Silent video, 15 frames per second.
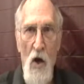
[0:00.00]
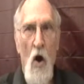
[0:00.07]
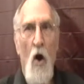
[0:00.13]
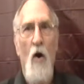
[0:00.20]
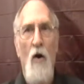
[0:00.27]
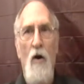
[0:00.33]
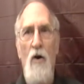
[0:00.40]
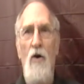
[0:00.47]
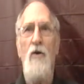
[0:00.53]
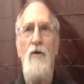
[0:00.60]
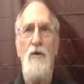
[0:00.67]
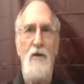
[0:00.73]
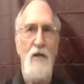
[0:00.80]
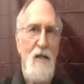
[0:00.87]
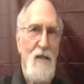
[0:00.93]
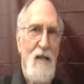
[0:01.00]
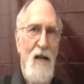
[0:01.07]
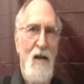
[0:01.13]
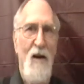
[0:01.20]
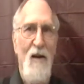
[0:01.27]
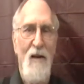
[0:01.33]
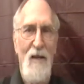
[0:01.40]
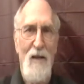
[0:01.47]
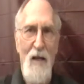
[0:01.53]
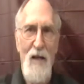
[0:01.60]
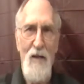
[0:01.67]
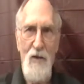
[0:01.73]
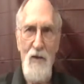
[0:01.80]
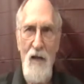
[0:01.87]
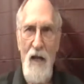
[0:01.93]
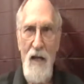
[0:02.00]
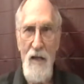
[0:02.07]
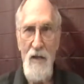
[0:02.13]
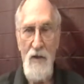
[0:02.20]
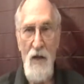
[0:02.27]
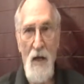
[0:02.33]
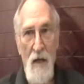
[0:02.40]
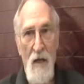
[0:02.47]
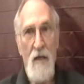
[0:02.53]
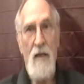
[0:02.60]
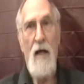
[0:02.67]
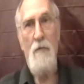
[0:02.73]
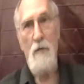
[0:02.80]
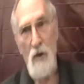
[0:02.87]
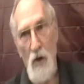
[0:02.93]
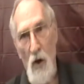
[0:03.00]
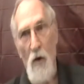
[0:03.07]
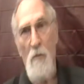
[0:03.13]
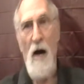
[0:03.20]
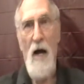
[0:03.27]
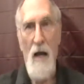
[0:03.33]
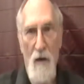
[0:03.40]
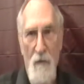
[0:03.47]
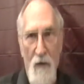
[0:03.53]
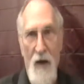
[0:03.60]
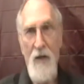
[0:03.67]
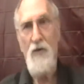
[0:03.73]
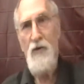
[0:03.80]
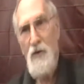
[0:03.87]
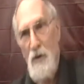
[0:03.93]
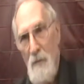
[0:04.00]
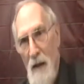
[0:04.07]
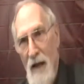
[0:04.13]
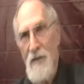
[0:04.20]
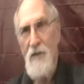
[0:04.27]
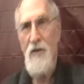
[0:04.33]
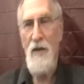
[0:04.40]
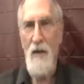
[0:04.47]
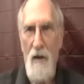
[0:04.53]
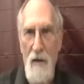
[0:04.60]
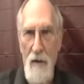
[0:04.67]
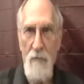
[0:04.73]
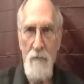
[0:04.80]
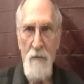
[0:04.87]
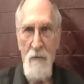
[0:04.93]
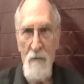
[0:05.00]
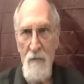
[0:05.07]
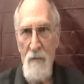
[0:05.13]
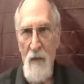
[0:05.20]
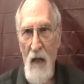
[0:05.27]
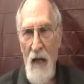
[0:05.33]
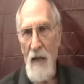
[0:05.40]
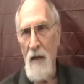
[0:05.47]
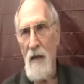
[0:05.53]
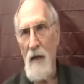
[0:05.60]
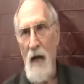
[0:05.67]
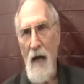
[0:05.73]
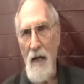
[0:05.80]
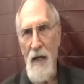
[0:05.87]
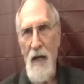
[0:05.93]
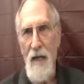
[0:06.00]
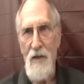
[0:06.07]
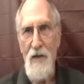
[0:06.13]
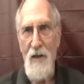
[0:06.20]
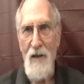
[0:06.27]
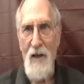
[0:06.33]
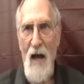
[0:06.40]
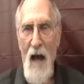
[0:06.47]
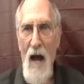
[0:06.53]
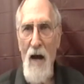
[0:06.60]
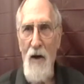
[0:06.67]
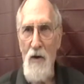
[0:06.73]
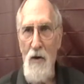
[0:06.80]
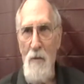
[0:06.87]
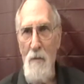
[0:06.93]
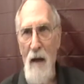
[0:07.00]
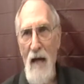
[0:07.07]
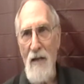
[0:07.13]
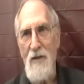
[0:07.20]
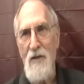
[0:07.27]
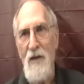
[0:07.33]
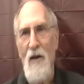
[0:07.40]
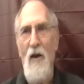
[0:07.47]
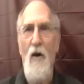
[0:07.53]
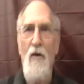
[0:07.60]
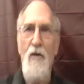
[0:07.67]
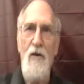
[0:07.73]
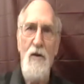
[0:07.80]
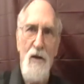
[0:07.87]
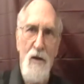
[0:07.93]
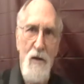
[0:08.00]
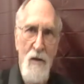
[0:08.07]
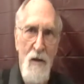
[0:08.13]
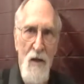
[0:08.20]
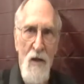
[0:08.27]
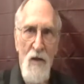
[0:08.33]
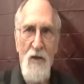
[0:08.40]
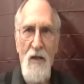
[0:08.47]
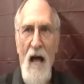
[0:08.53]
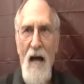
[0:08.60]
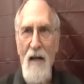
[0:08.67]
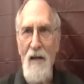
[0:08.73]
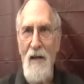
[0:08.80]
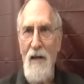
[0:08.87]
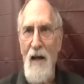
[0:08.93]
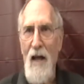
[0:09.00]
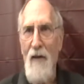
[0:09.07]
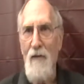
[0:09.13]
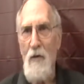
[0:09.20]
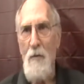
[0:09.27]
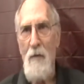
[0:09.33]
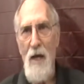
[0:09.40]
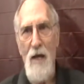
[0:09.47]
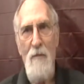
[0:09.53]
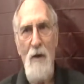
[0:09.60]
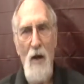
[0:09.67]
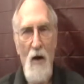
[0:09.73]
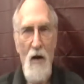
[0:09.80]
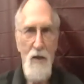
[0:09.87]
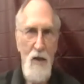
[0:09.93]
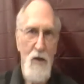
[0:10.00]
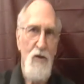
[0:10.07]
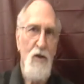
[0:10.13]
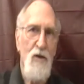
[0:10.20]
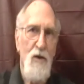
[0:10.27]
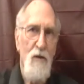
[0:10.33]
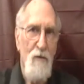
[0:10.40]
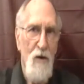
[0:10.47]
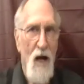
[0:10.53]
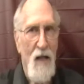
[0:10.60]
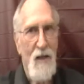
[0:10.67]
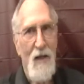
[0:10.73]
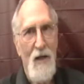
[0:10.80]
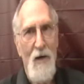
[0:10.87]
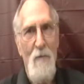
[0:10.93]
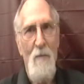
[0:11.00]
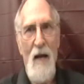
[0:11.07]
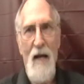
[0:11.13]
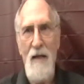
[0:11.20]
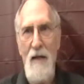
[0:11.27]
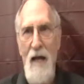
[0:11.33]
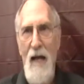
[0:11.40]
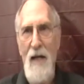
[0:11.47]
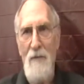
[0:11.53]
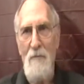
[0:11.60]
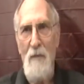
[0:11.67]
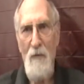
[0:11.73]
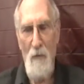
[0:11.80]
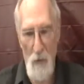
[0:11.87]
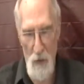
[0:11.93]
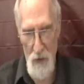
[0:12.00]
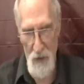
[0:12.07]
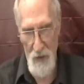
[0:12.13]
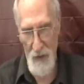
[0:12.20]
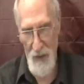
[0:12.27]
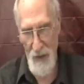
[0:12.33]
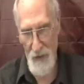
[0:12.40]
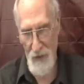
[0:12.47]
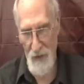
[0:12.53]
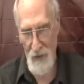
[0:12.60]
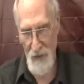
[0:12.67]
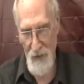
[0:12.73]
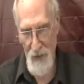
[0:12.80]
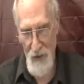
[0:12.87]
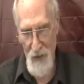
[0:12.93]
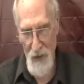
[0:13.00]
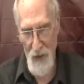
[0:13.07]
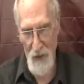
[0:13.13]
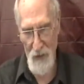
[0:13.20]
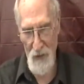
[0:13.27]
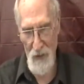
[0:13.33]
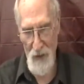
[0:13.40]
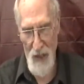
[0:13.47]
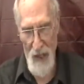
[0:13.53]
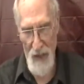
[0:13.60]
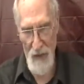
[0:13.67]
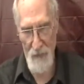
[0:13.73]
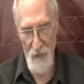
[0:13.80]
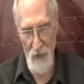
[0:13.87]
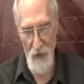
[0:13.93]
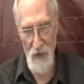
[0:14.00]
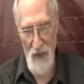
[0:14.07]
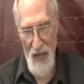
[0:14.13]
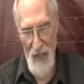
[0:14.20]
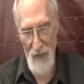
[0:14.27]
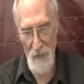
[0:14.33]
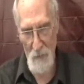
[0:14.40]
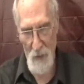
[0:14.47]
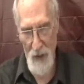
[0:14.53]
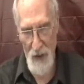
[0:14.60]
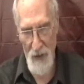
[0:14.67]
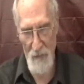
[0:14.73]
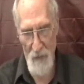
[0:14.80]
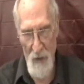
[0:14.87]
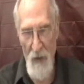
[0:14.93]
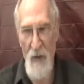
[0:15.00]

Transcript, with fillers: or hertz as they call it these days, that would go by how fast you're bouncing on it. And I guess that the higher you bounce, the longer the cycle would have to be, because it's, you've got to come back down before you can hit the other side of your sine wave.